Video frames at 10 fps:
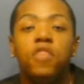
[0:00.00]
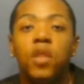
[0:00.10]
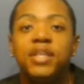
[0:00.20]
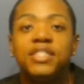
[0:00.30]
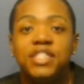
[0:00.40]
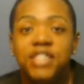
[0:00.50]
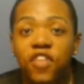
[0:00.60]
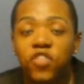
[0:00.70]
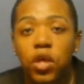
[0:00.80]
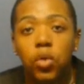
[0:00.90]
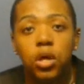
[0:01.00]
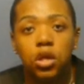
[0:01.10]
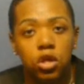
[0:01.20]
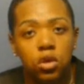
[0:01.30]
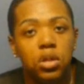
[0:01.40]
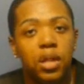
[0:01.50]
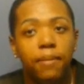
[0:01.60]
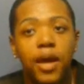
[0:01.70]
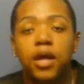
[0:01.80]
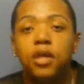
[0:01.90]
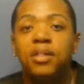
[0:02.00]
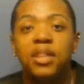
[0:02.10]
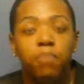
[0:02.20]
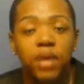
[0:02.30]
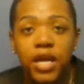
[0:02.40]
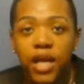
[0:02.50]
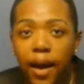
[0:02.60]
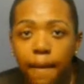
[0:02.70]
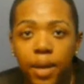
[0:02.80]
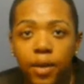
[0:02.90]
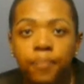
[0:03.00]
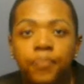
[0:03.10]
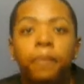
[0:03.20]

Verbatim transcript: There is nothing you can do to make it speed up.